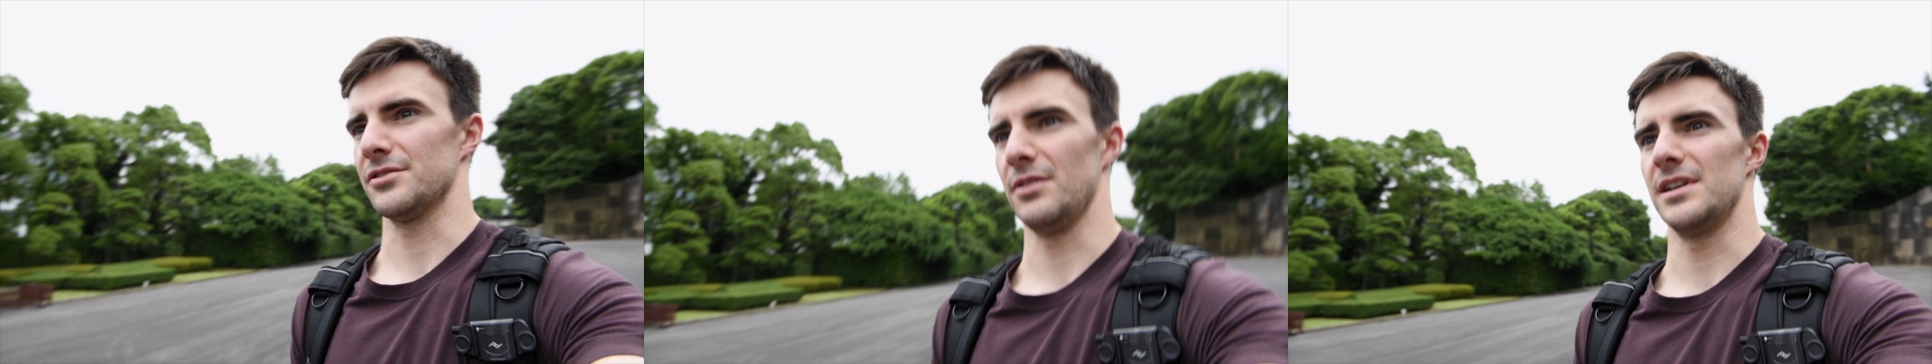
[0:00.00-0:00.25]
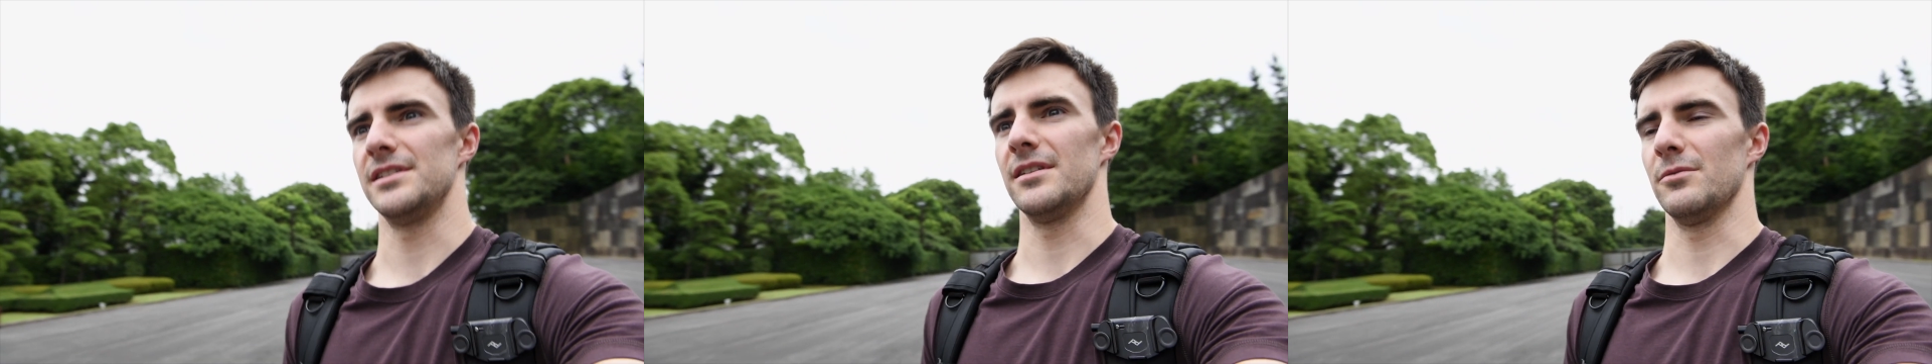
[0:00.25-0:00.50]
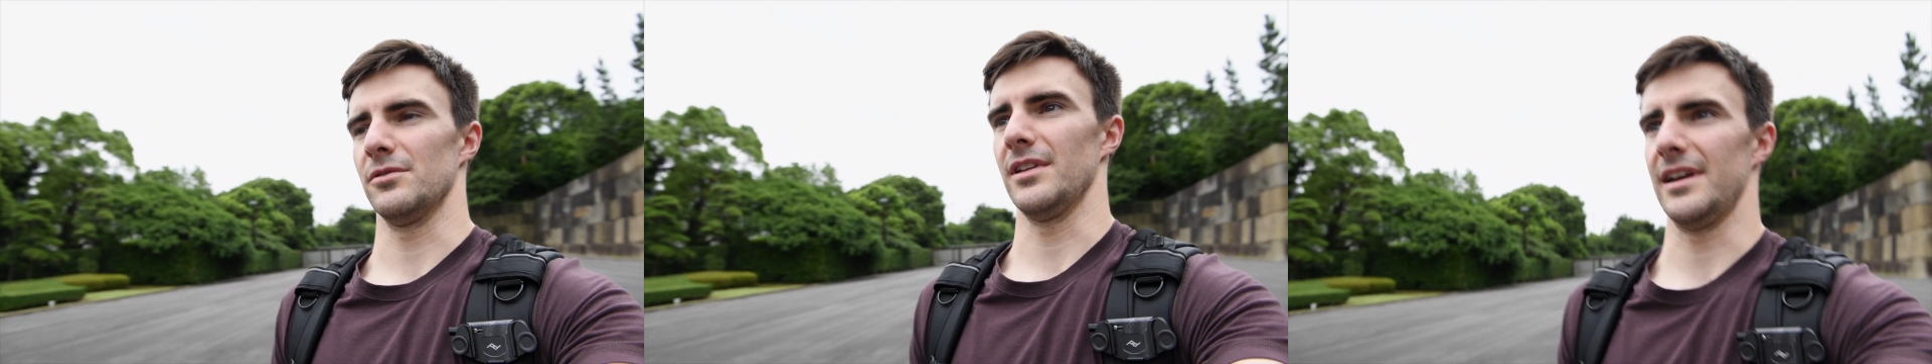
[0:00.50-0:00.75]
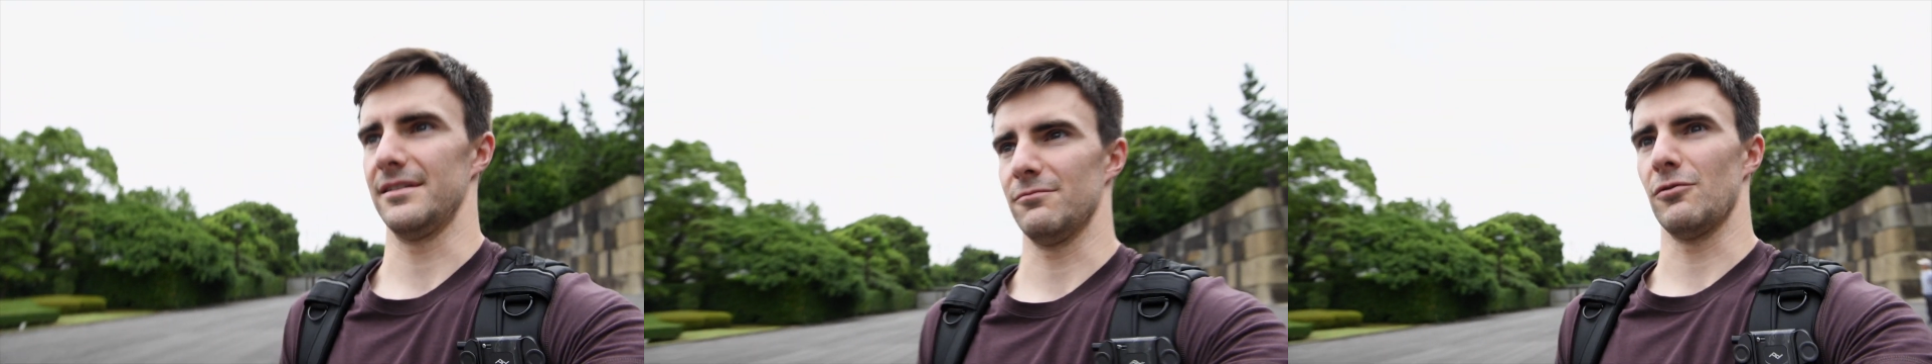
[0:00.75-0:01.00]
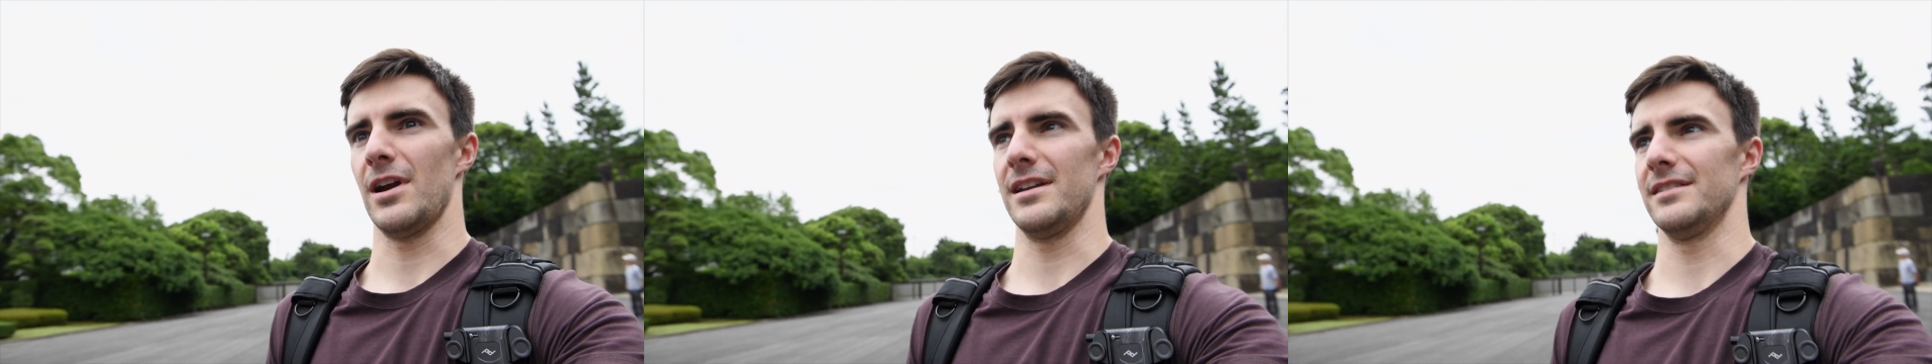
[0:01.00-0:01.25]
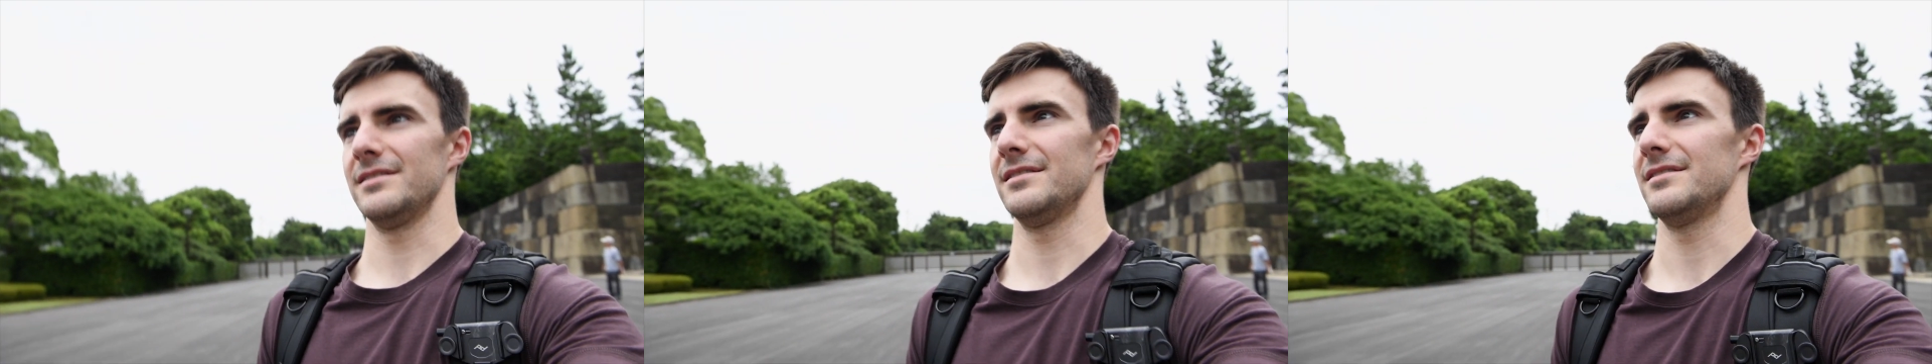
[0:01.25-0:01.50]
just crazy that we're like
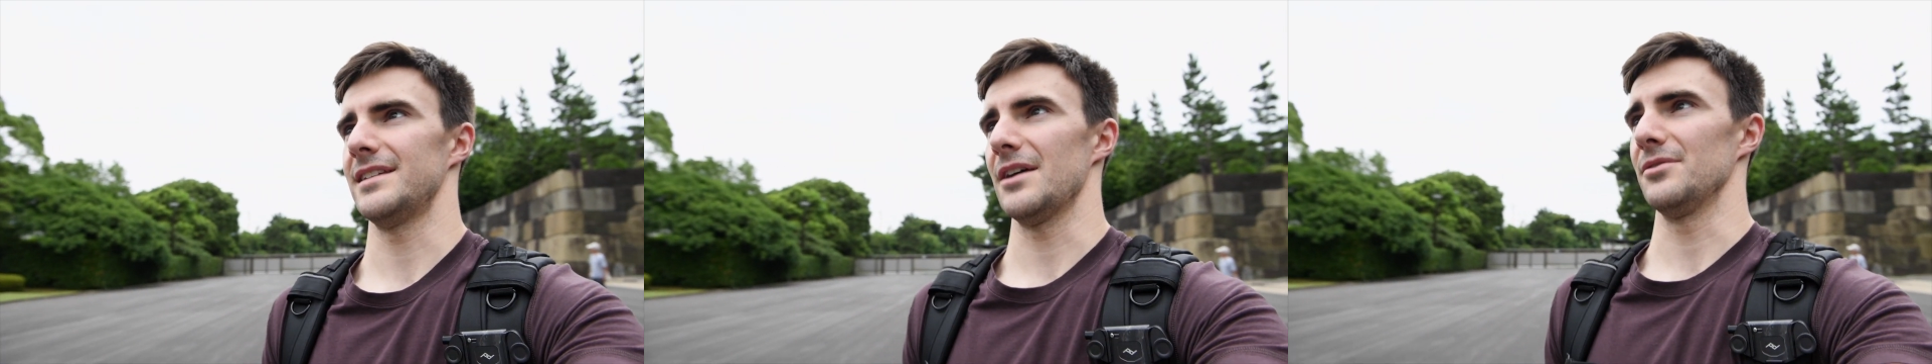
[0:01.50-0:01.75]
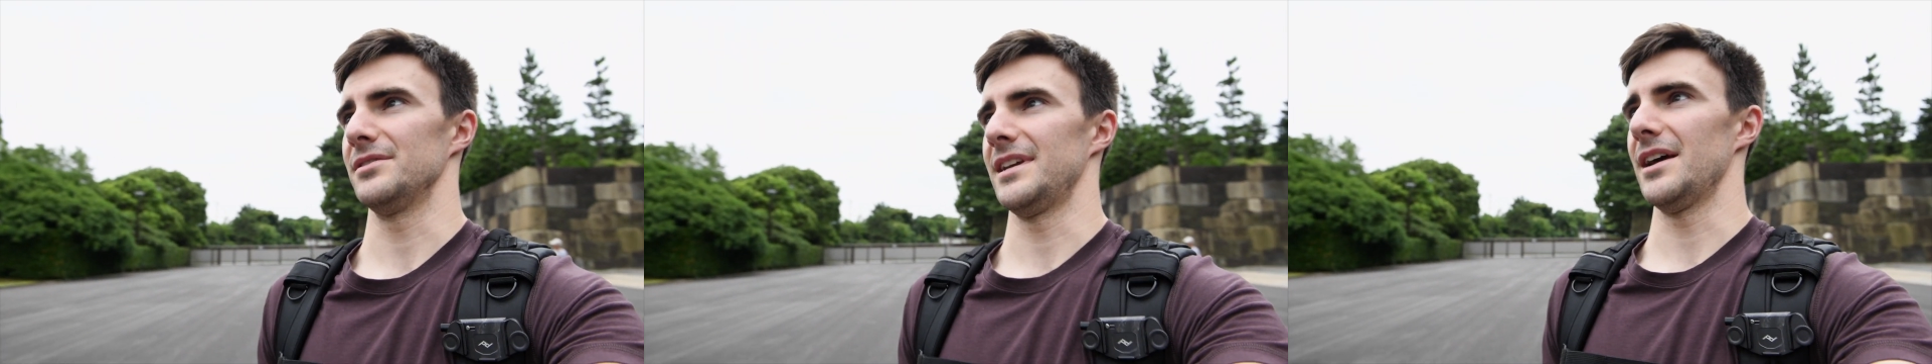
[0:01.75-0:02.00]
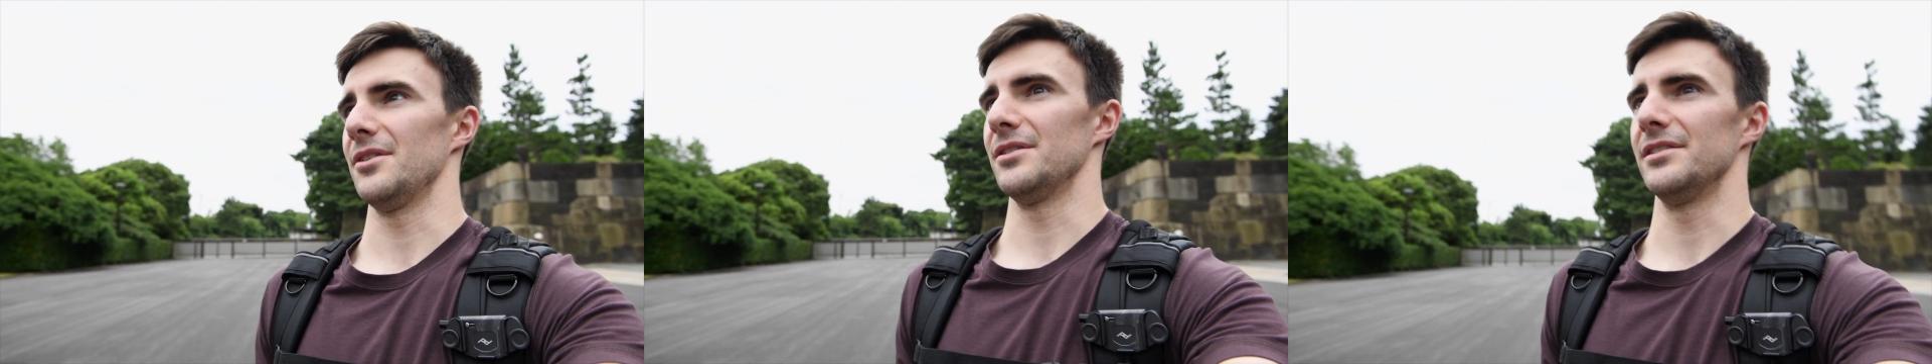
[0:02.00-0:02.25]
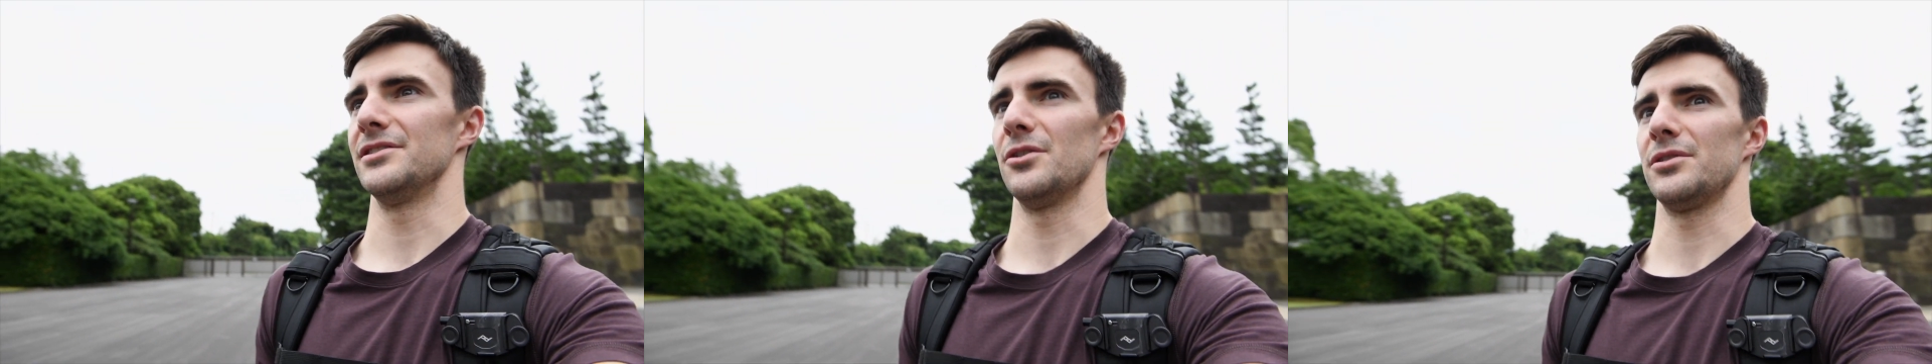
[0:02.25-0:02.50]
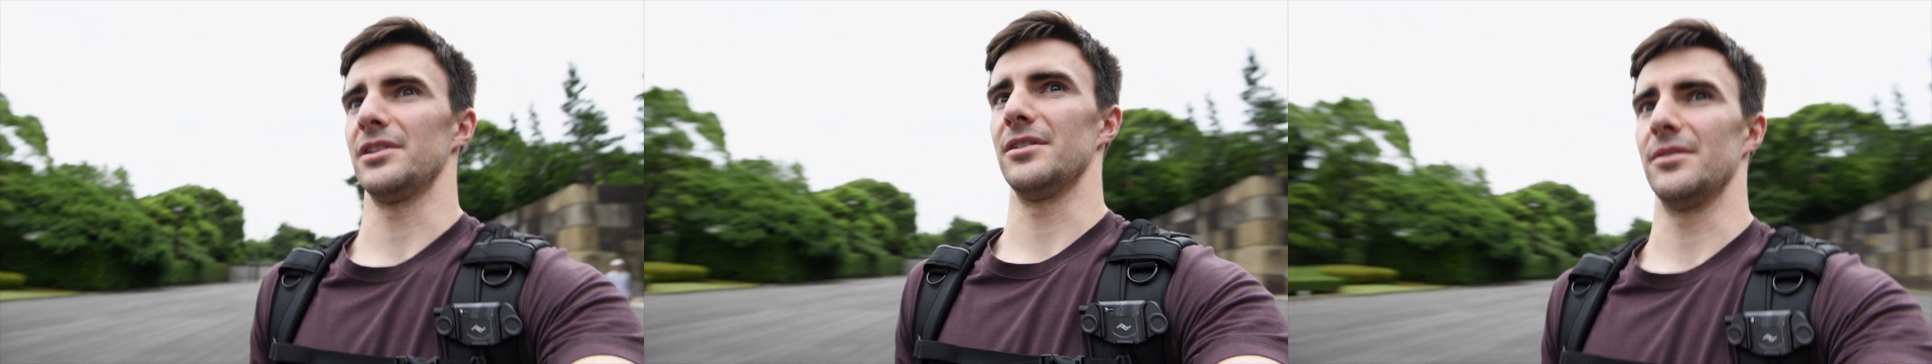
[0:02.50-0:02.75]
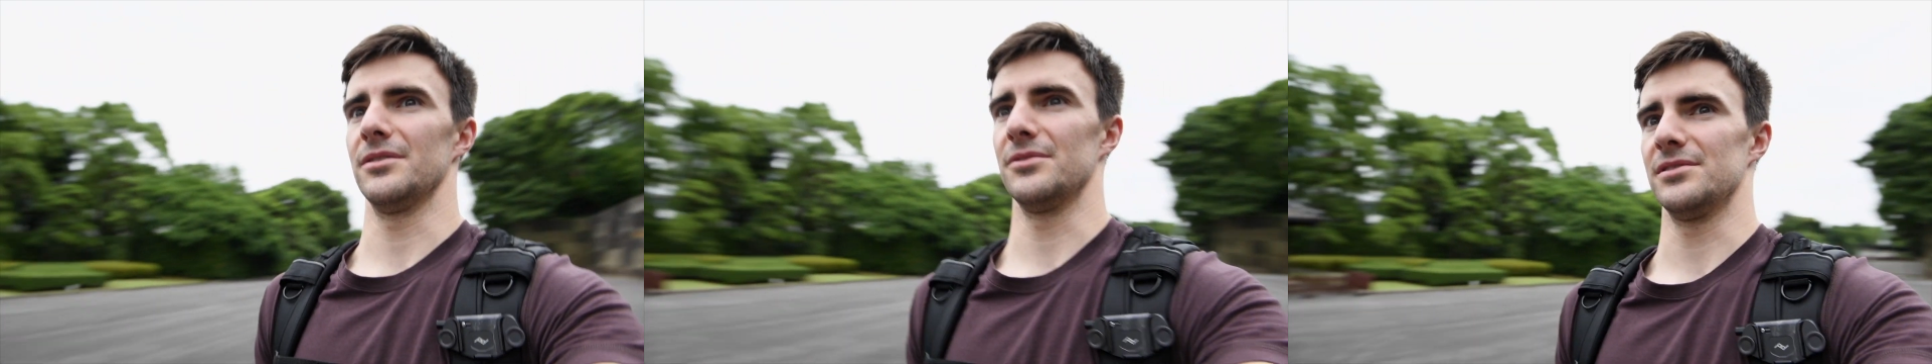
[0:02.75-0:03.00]
right downtown in
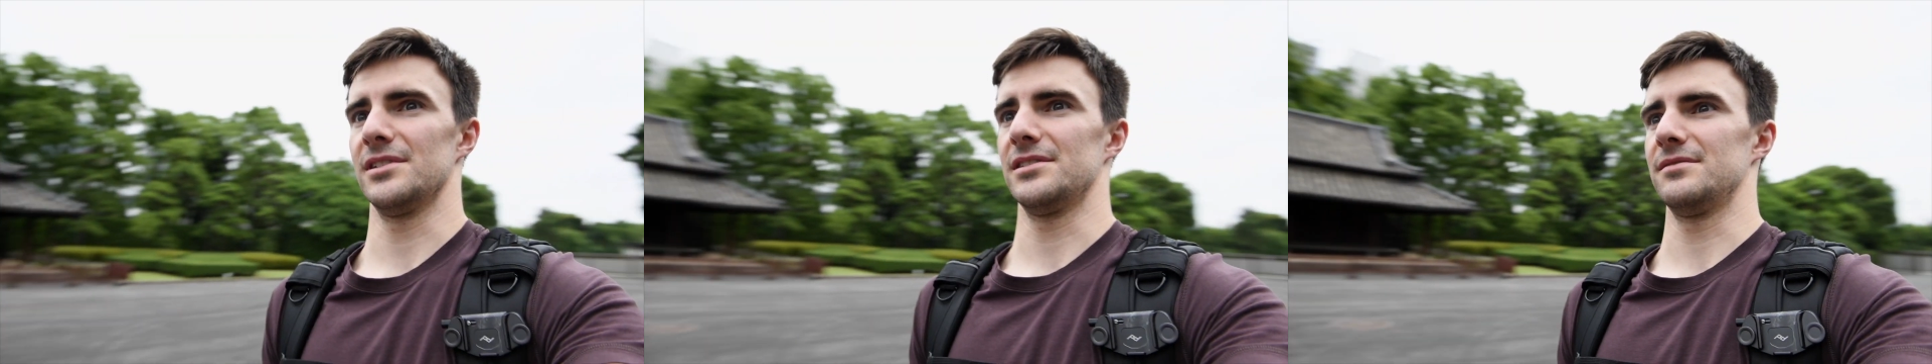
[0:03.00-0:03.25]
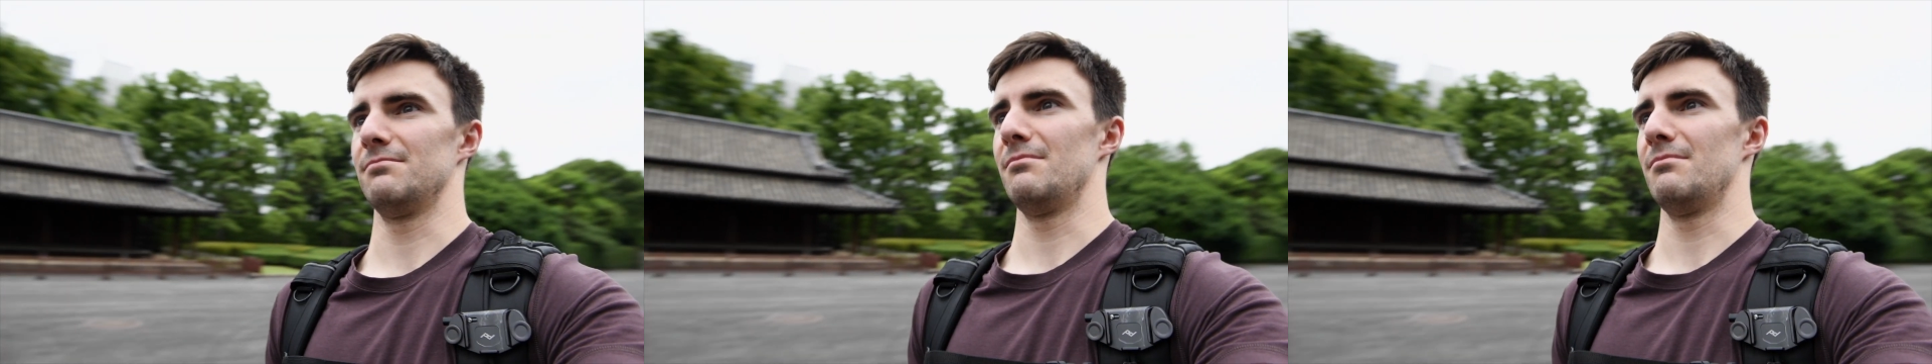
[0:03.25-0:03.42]
Tokyo and there's this